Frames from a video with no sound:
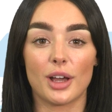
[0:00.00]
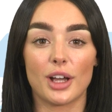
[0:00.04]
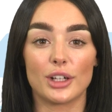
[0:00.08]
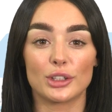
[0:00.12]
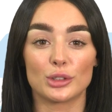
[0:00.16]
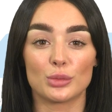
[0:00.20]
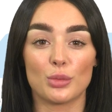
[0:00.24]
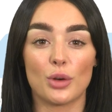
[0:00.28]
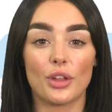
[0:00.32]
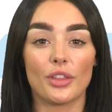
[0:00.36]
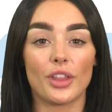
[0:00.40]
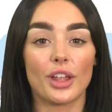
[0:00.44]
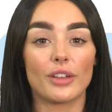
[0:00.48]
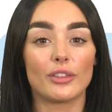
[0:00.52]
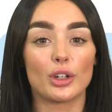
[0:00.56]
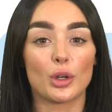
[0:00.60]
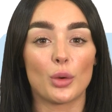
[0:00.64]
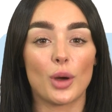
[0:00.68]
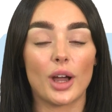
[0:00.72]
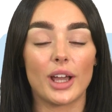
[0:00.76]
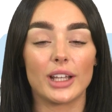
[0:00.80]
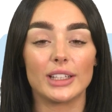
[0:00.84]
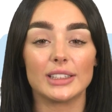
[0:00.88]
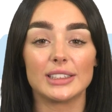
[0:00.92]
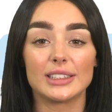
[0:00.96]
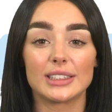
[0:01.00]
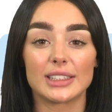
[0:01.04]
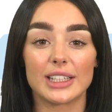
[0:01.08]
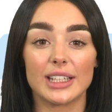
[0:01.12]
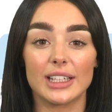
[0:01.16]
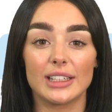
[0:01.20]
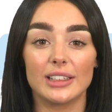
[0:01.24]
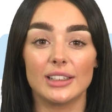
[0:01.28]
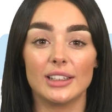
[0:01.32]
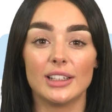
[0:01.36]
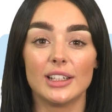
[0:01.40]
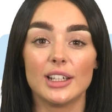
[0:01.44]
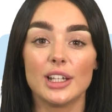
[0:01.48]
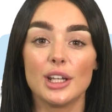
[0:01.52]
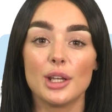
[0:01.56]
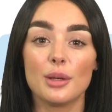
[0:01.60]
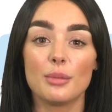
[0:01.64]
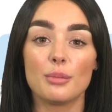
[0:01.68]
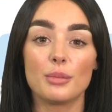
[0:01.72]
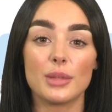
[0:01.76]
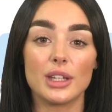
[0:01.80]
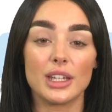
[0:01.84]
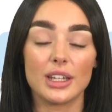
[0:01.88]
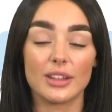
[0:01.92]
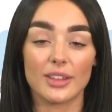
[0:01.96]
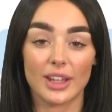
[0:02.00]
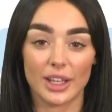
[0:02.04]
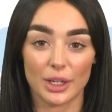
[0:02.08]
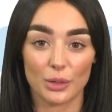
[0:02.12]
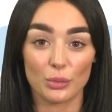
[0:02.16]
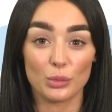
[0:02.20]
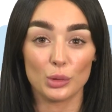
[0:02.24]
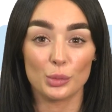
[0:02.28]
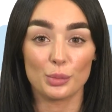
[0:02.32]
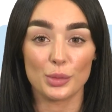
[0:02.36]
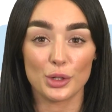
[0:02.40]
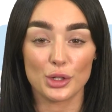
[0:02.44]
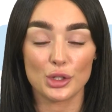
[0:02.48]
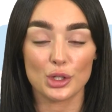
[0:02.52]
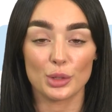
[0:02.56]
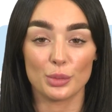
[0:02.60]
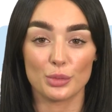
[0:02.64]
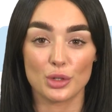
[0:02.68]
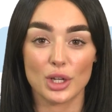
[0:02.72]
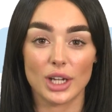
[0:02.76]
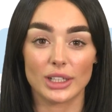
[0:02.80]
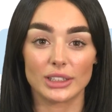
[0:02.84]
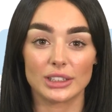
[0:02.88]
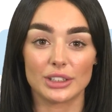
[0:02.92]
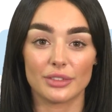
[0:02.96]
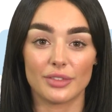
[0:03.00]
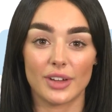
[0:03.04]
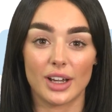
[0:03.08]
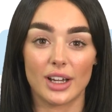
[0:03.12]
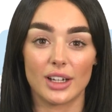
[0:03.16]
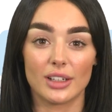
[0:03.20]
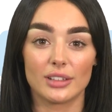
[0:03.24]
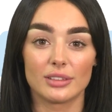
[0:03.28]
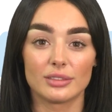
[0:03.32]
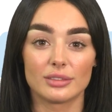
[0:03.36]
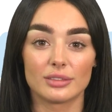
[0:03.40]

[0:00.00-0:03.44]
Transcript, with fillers: as one that required skill, meaning that it would be subject to VAT.